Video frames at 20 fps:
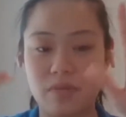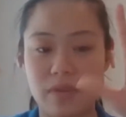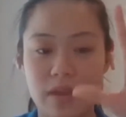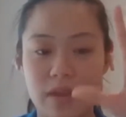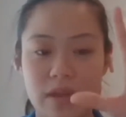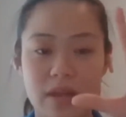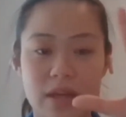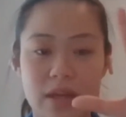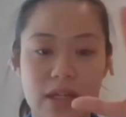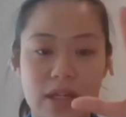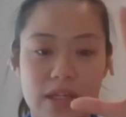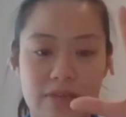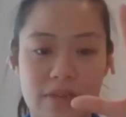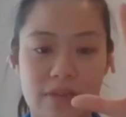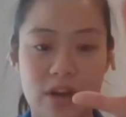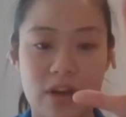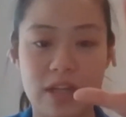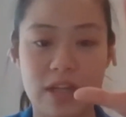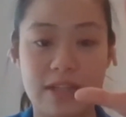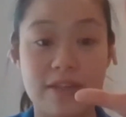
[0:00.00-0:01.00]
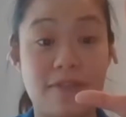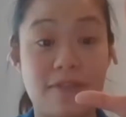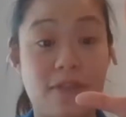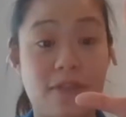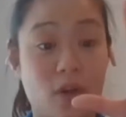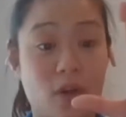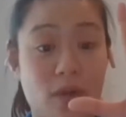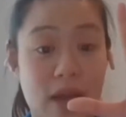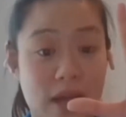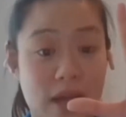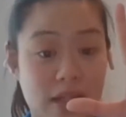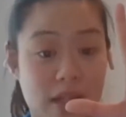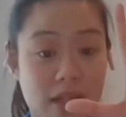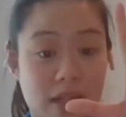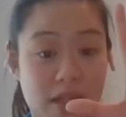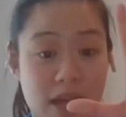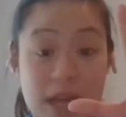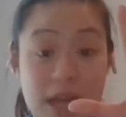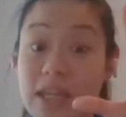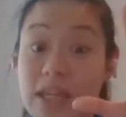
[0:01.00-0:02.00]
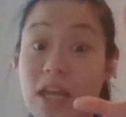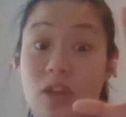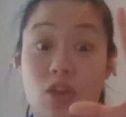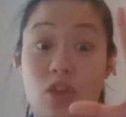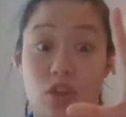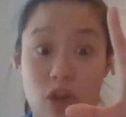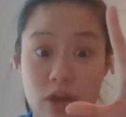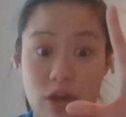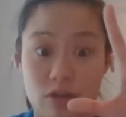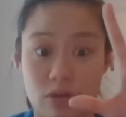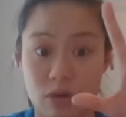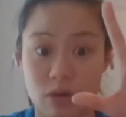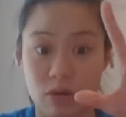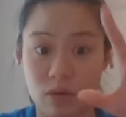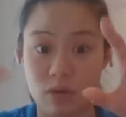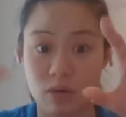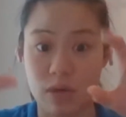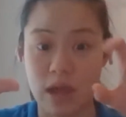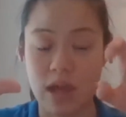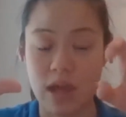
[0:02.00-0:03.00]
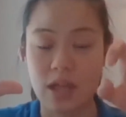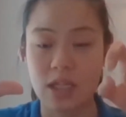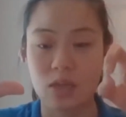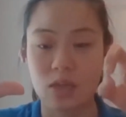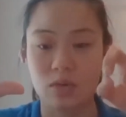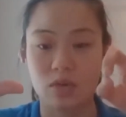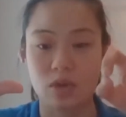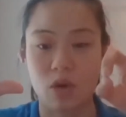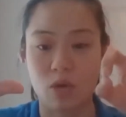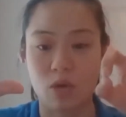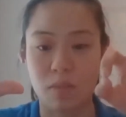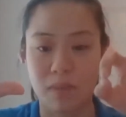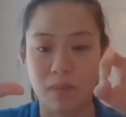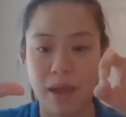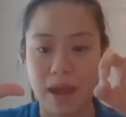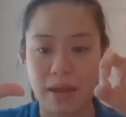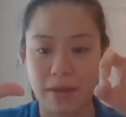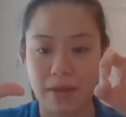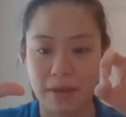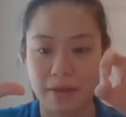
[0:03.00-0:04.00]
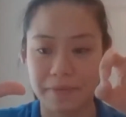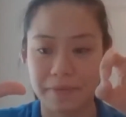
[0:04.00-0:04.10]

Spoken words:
It's a very difficult exercise in general, okay? So don't panic.